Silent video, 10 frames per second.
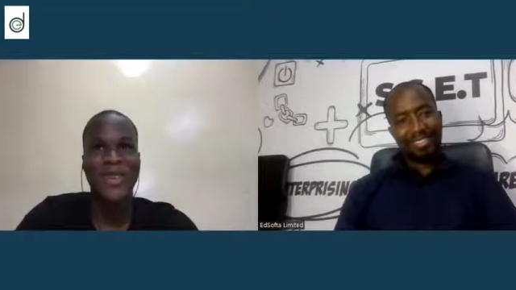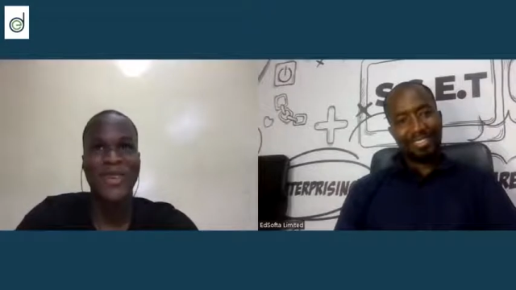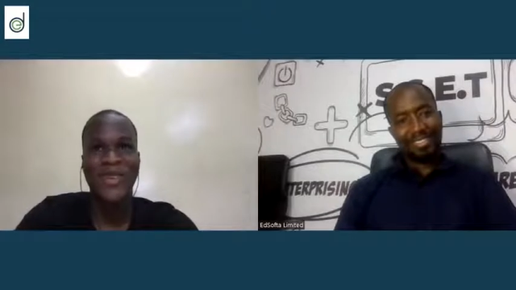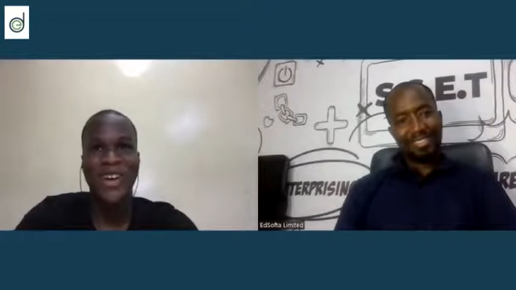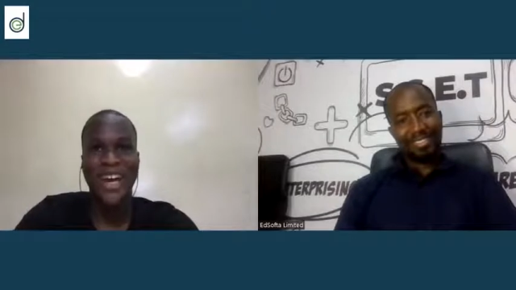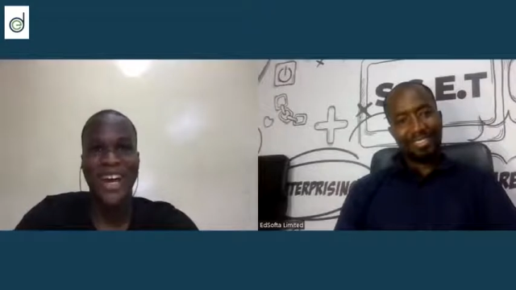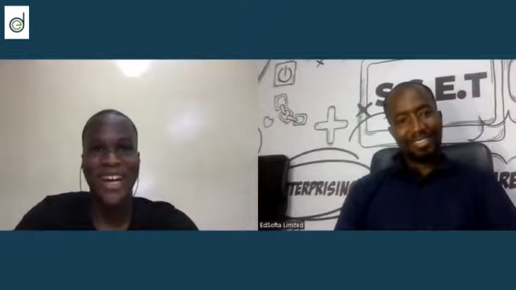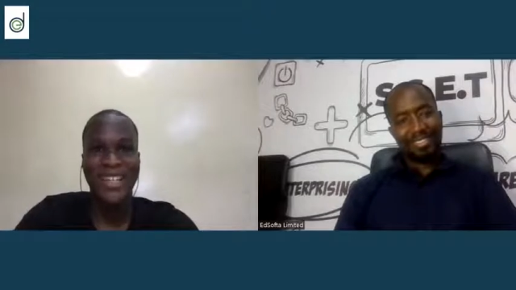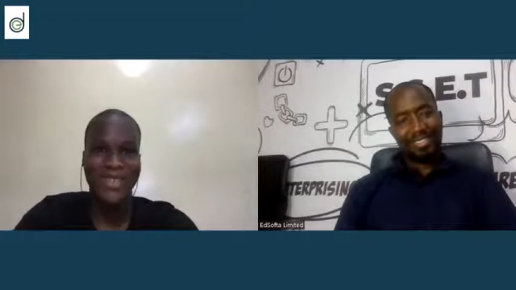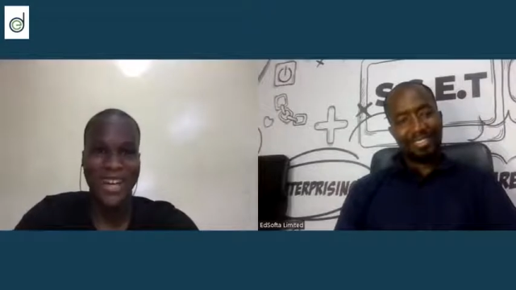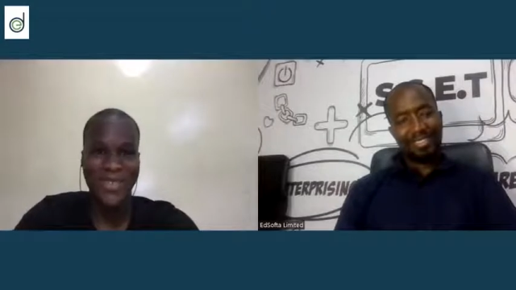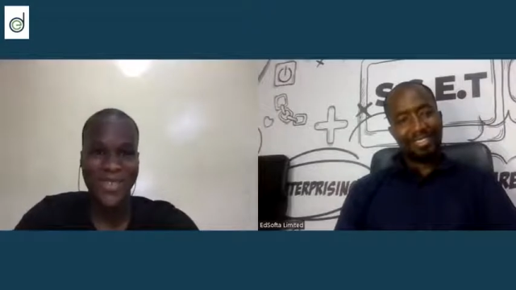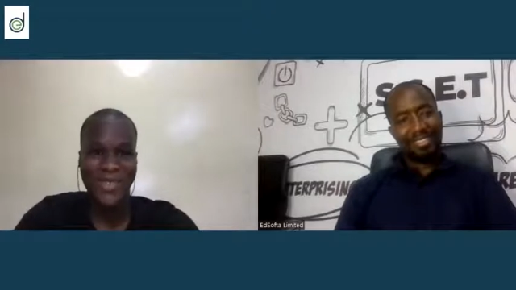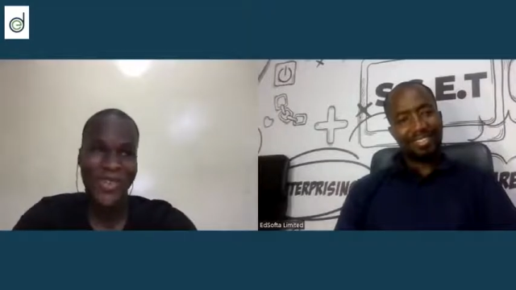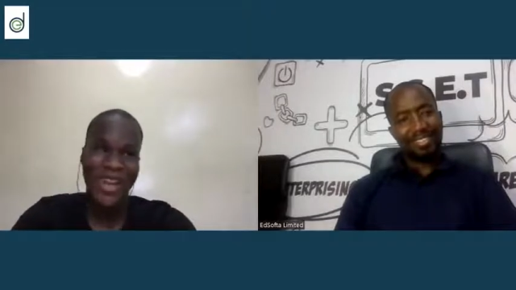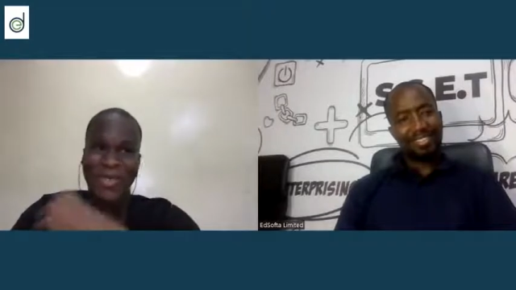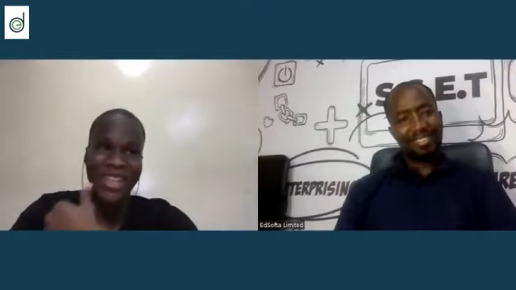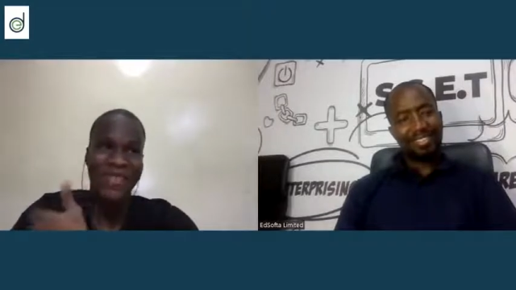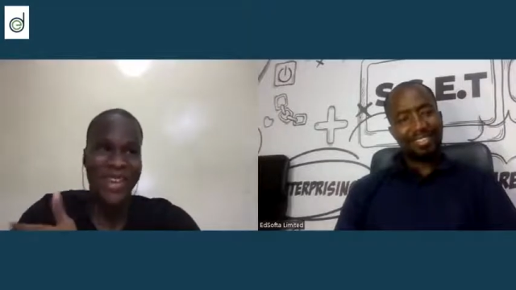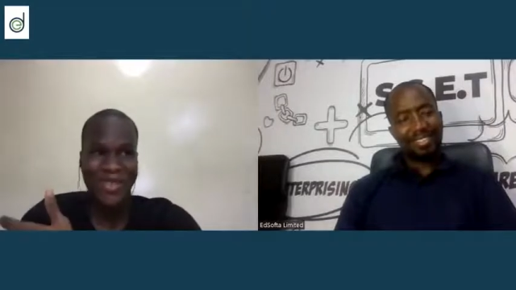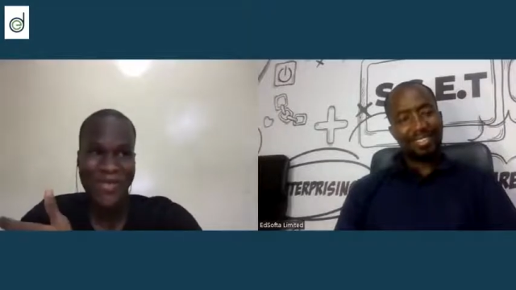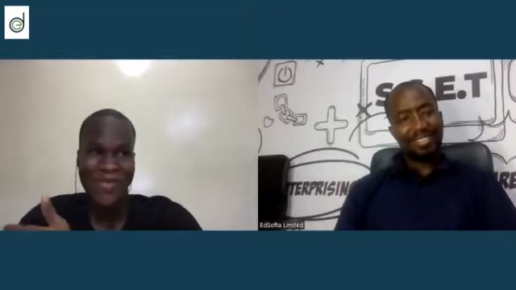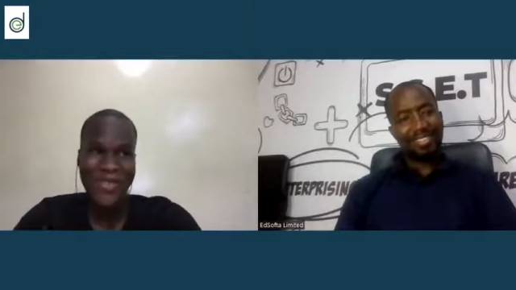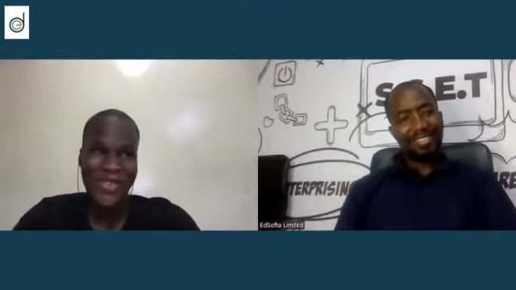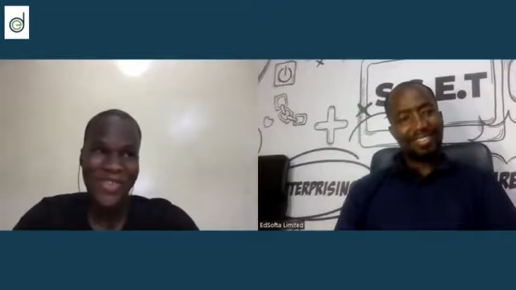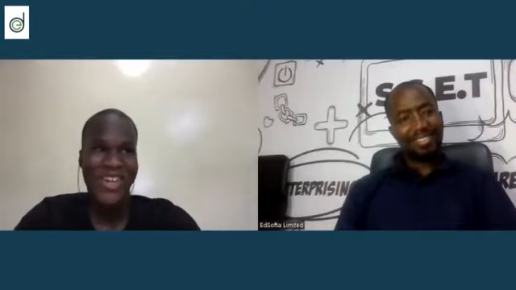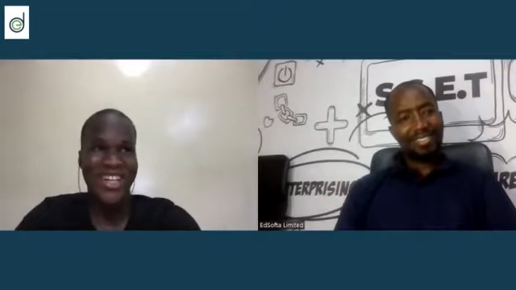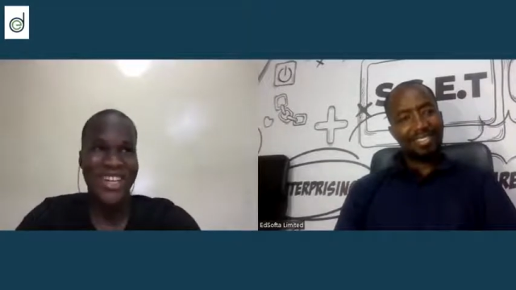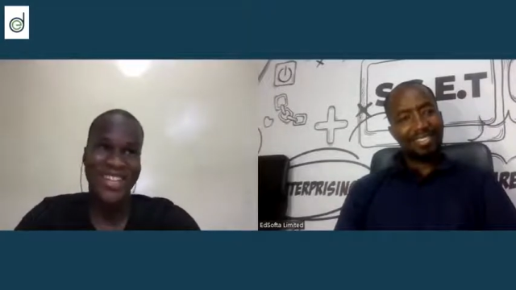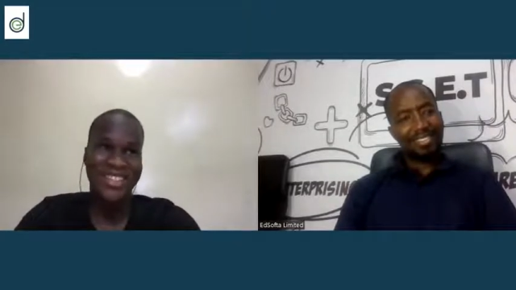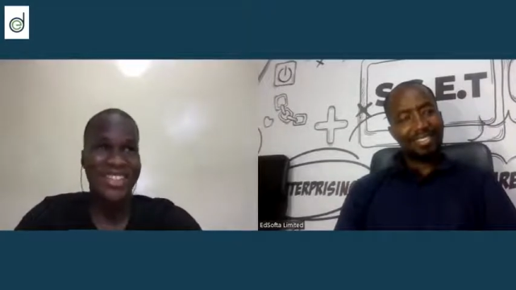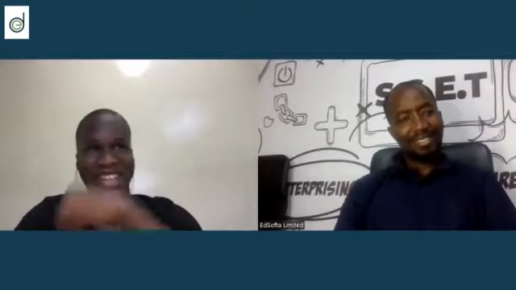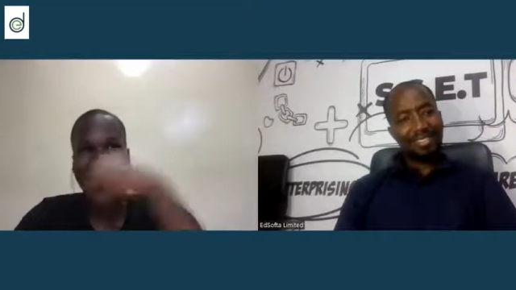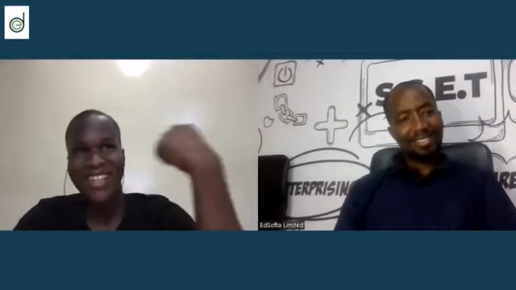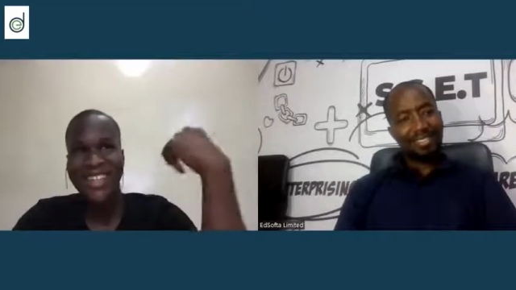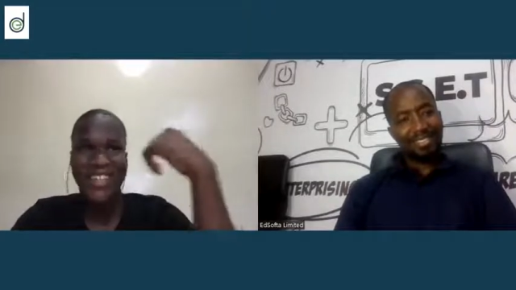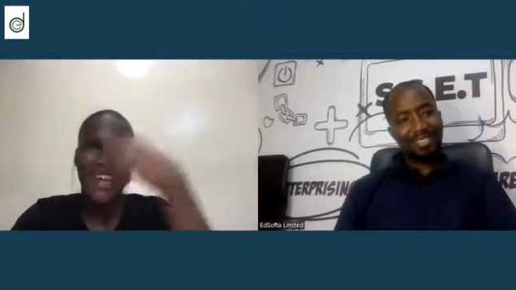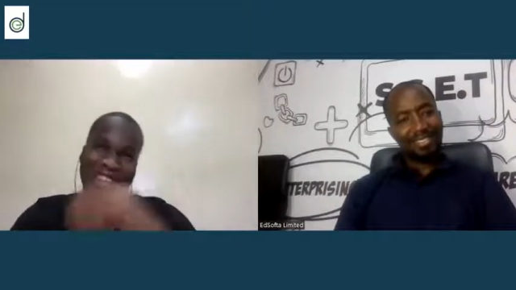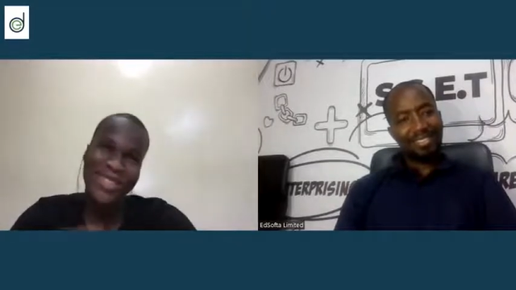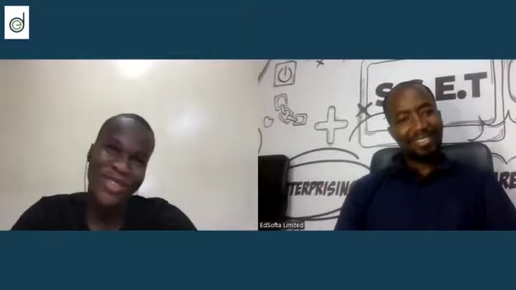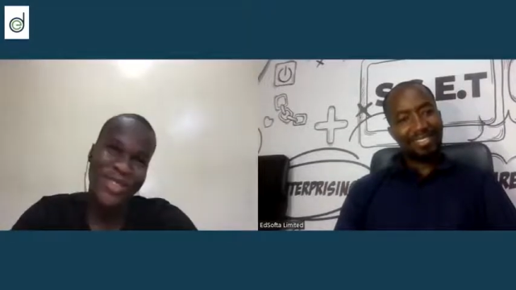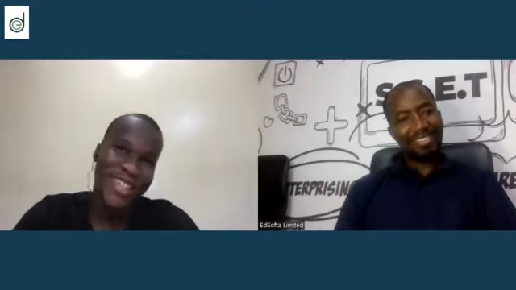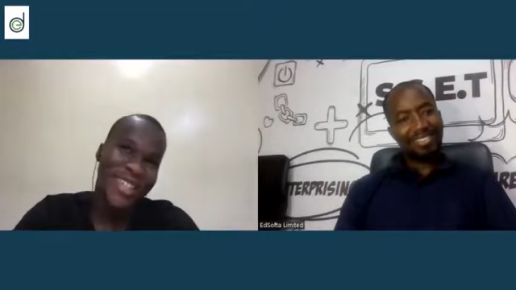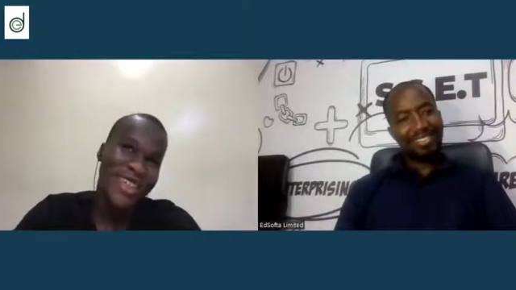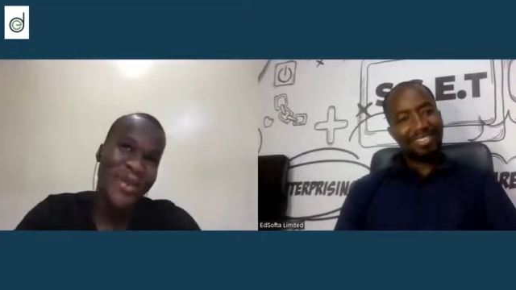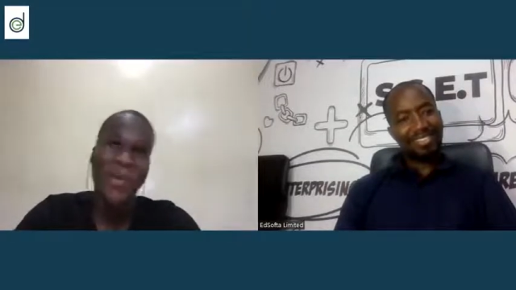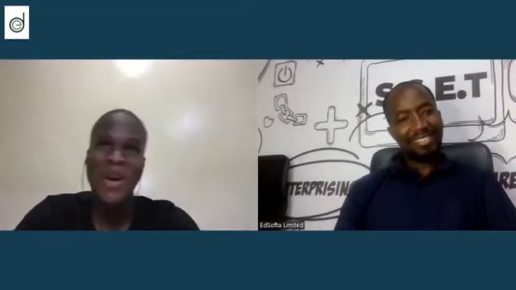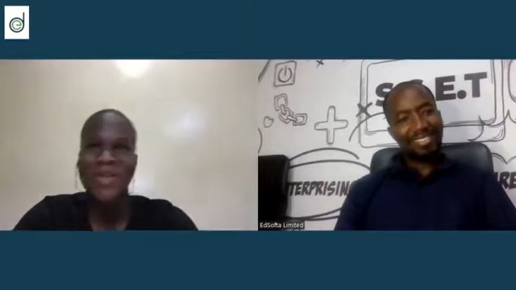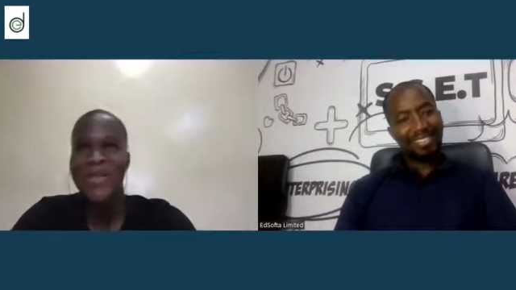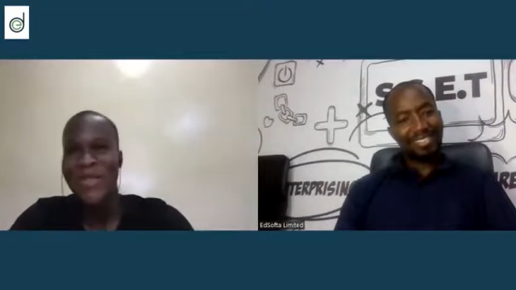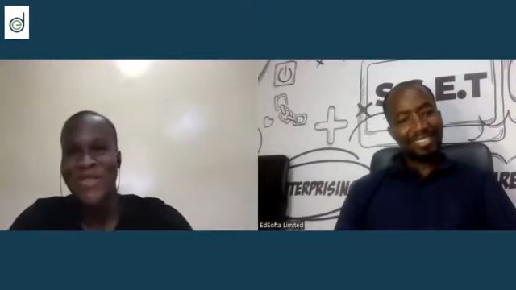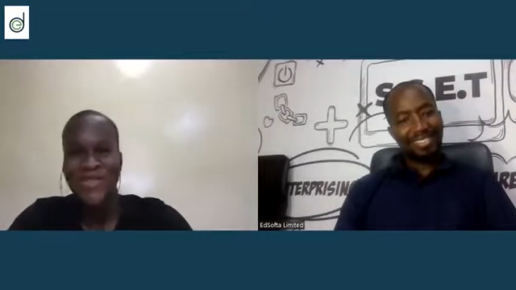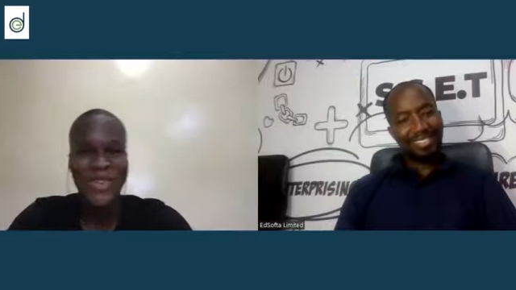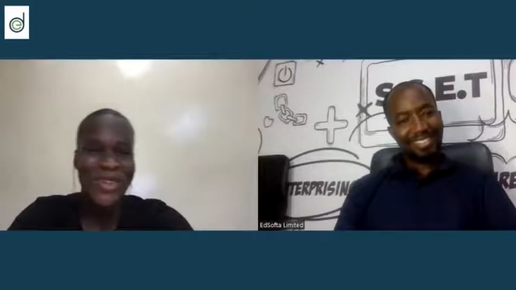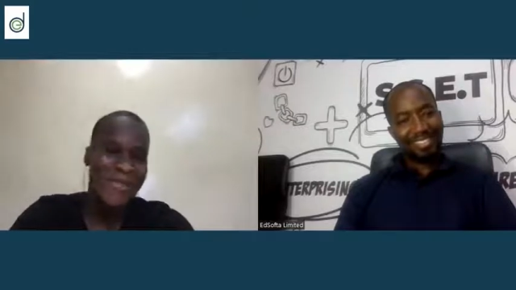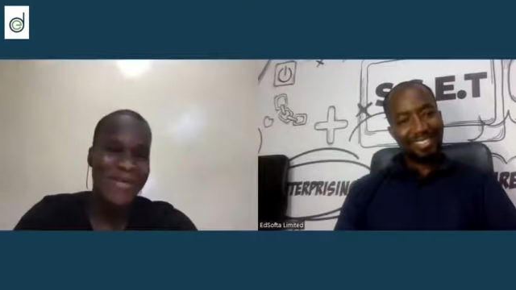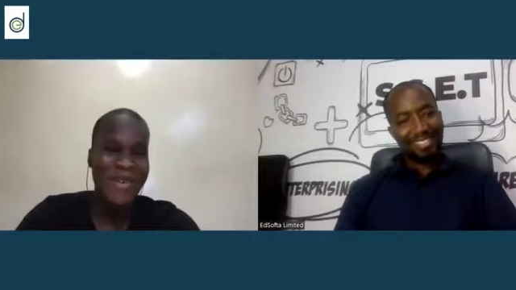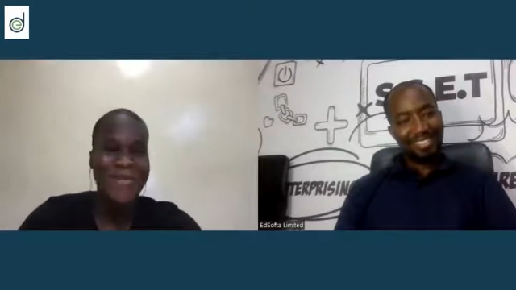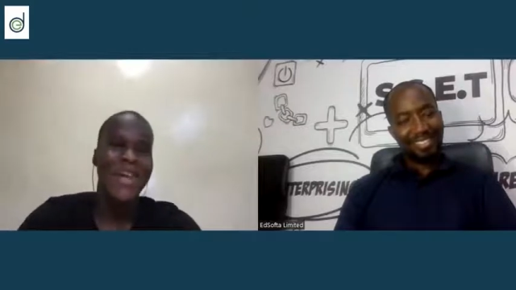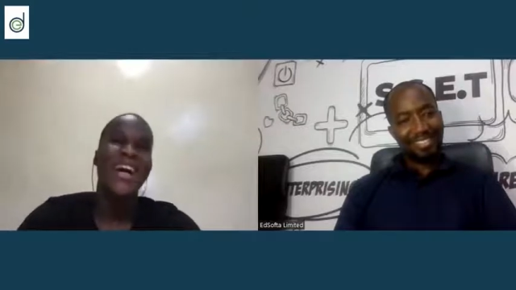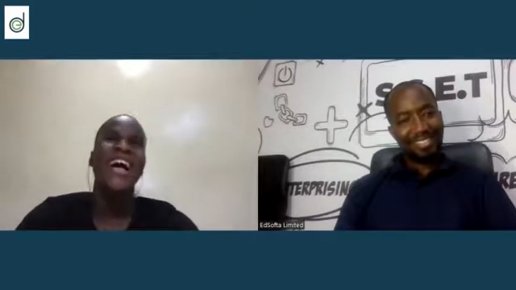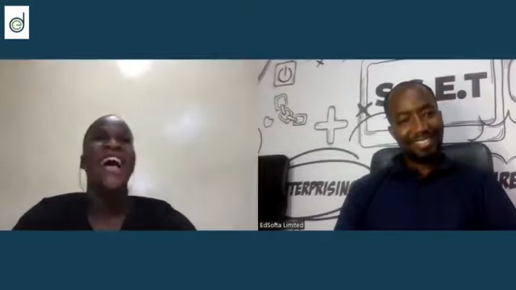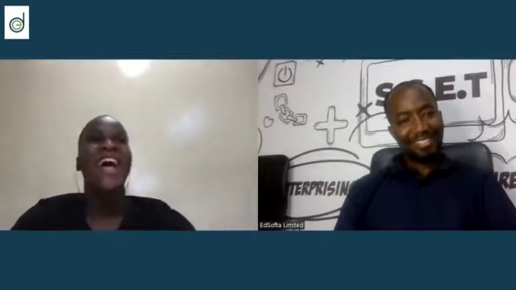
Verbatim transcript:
Speaker 1: you know, uh, do I know, like, what have I done before? And I was just like, uh, I used to do A T M on my mom's phone, blah, blah, blah.